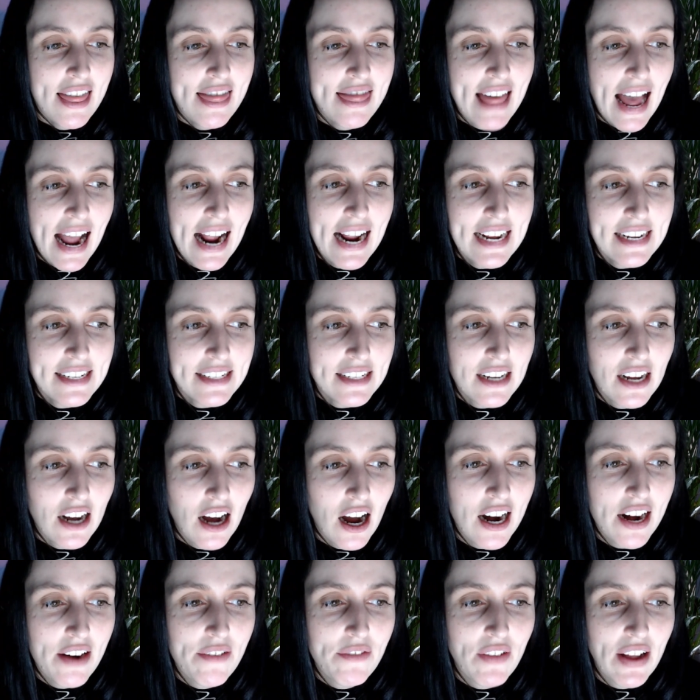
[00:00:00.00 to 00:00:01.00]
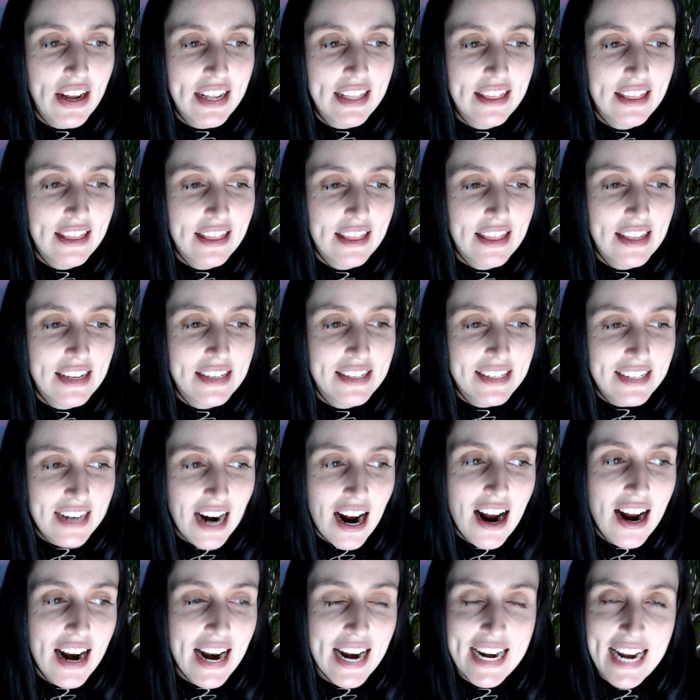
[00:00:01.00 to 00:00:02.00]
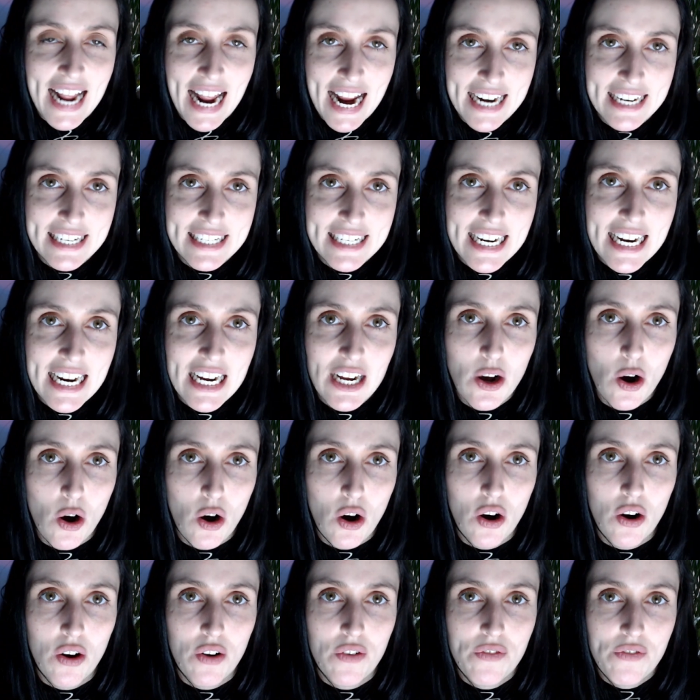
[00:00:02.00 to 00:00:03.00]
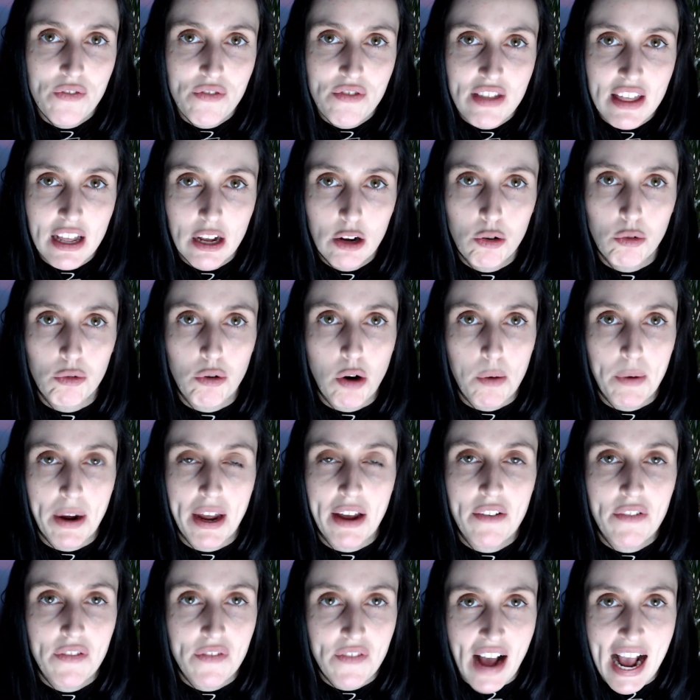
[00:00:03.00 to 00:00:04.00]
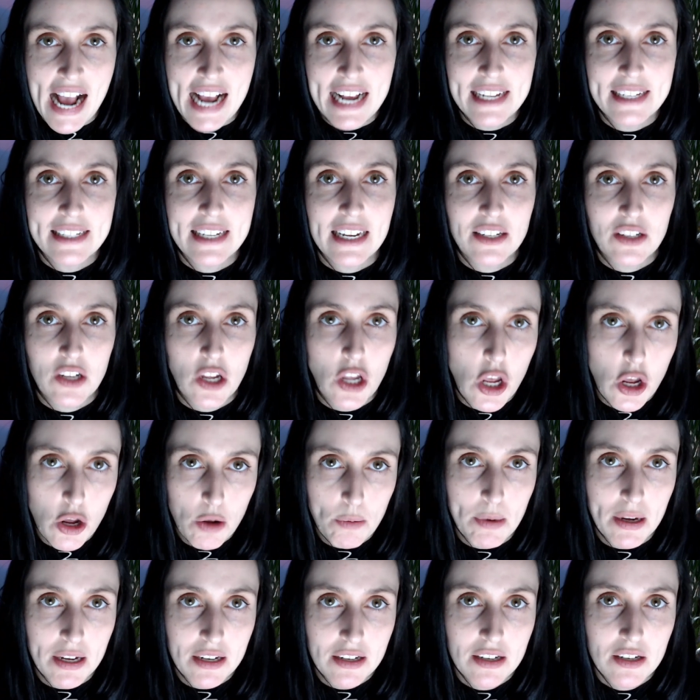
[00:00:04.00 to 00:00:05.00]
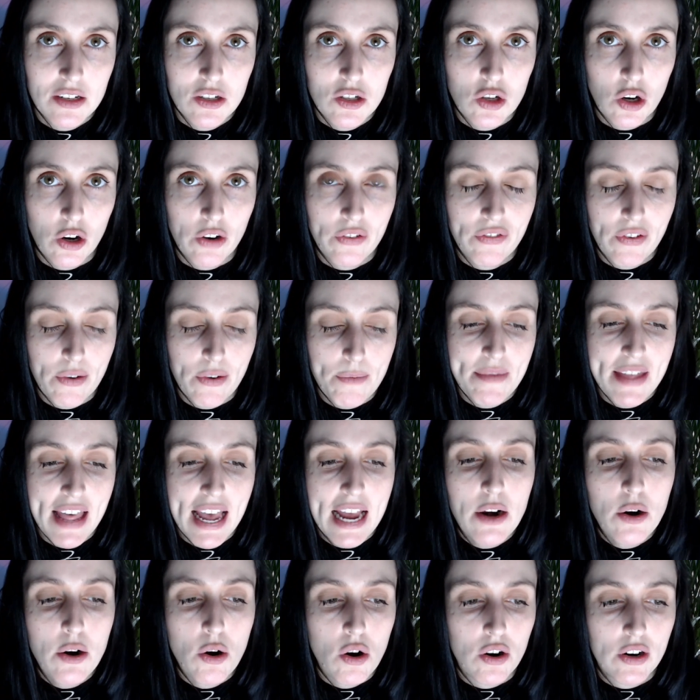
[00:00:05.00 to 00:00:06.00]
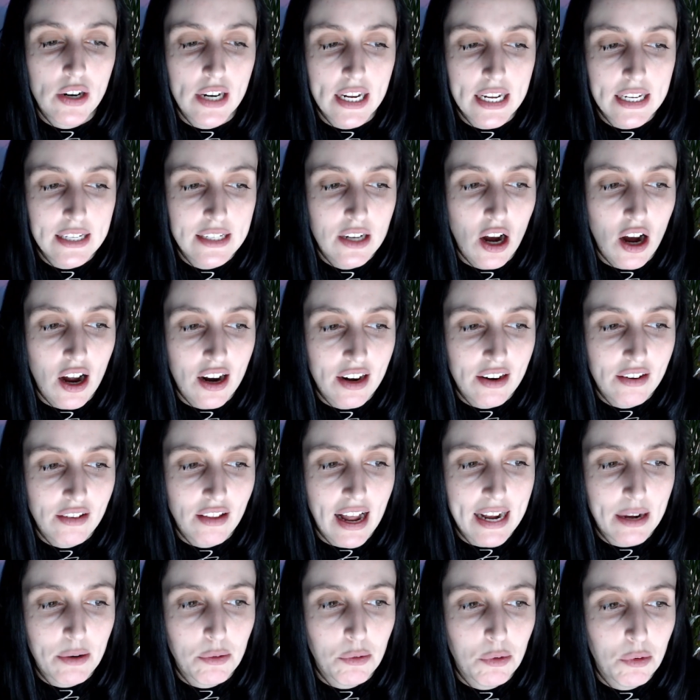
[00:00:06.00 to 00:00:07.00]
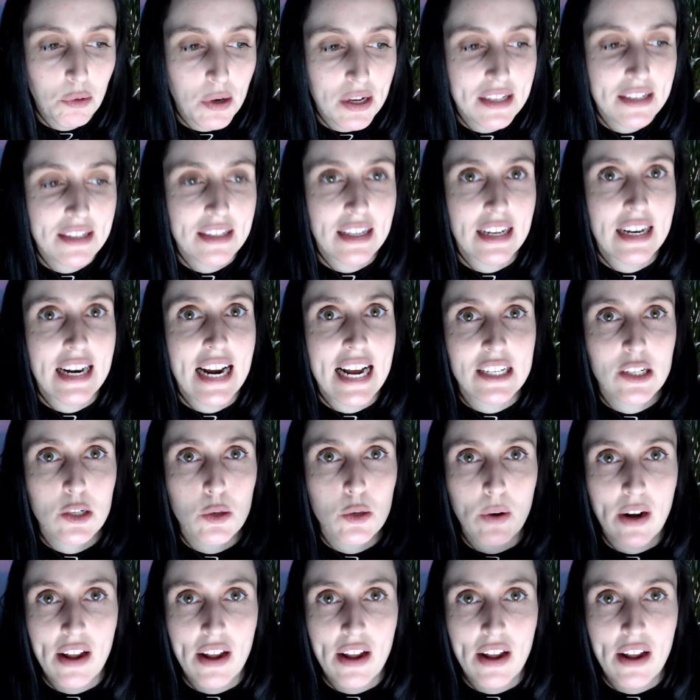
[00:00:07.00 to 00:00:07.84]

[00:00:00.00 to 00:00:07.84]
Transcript: that is kind of like the start and ending of the growing phase as a human. So from then on, it's kind of like, well, what's the next